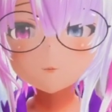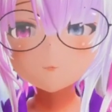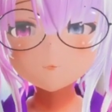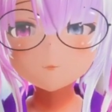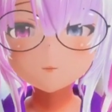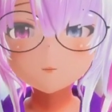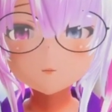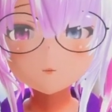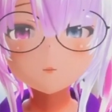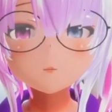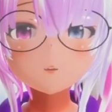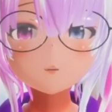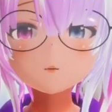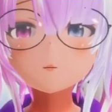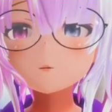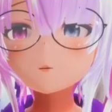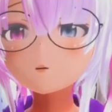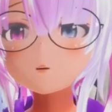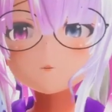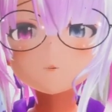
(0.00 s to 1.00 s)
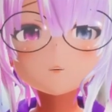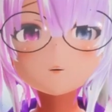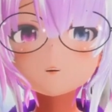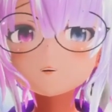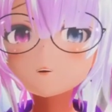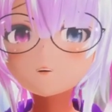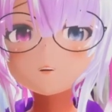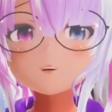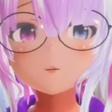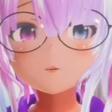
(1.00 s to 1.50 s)
So um, I'm just gonna
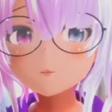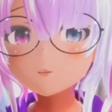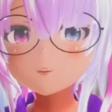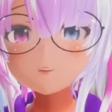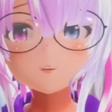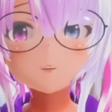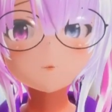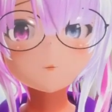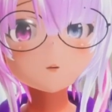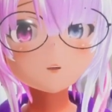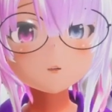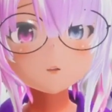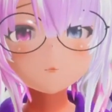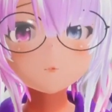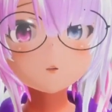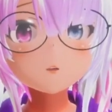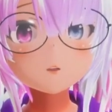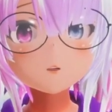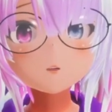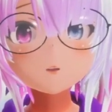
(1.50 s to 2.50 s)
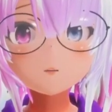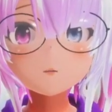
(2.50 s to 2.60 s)
save this blend file.